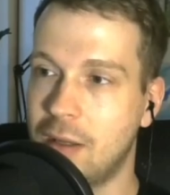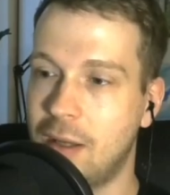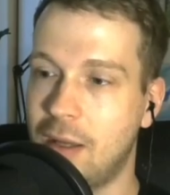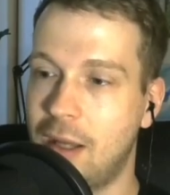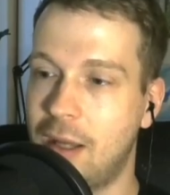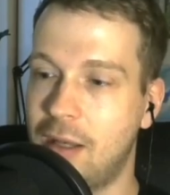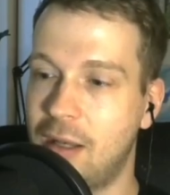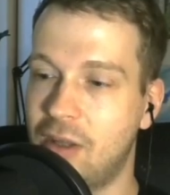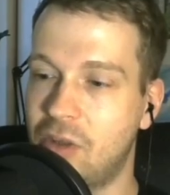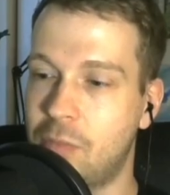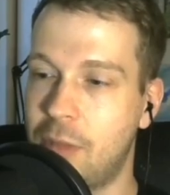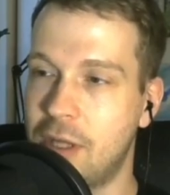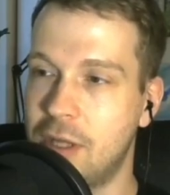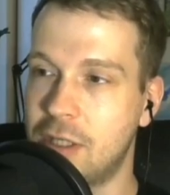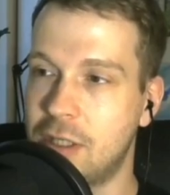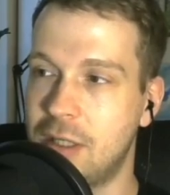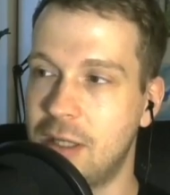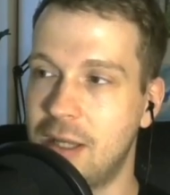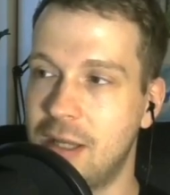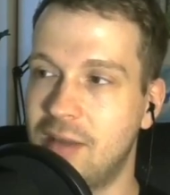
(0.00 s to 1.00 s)
and
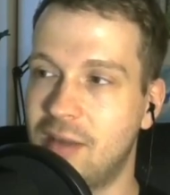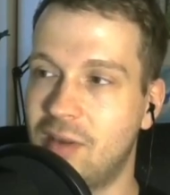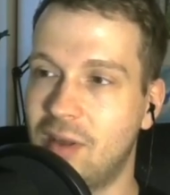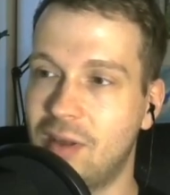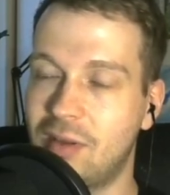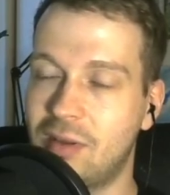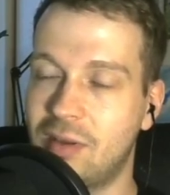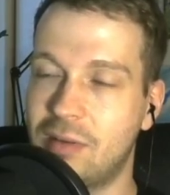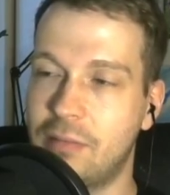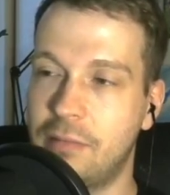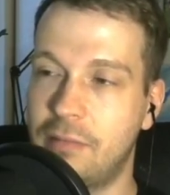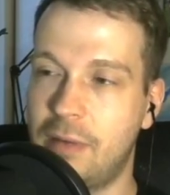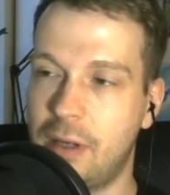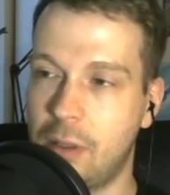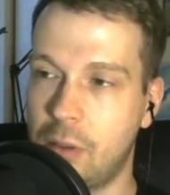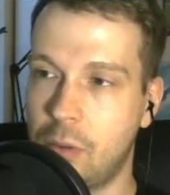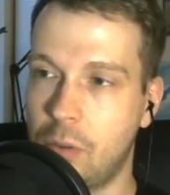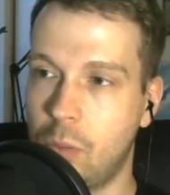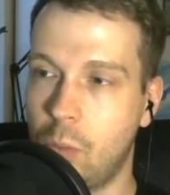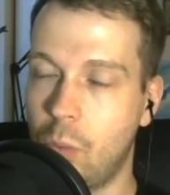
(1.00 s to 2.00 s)
especially e6 is very
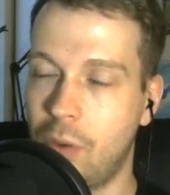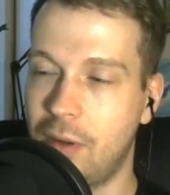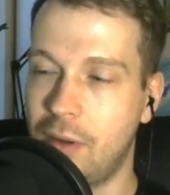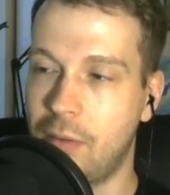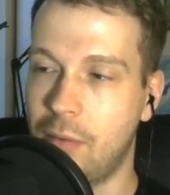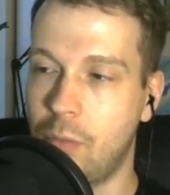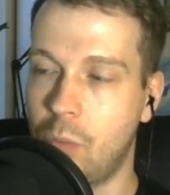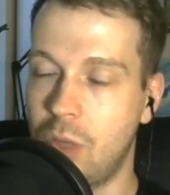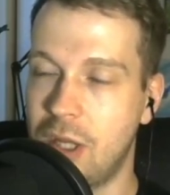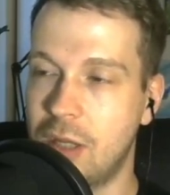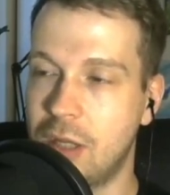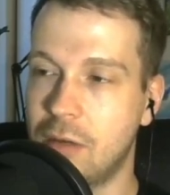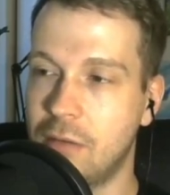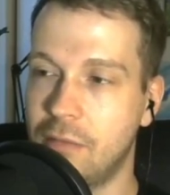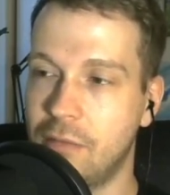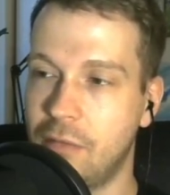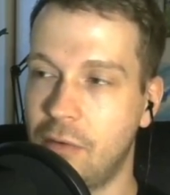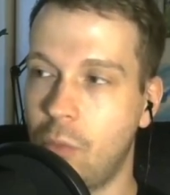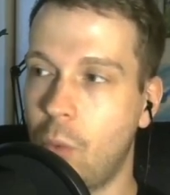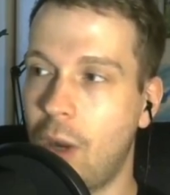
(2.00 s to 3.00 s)
weak
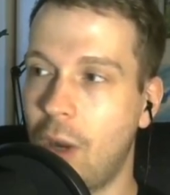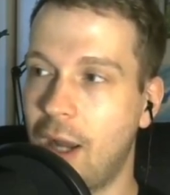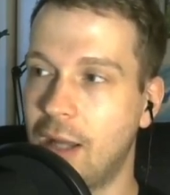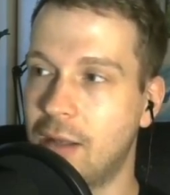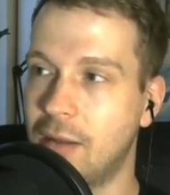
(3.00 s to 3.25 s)
for white.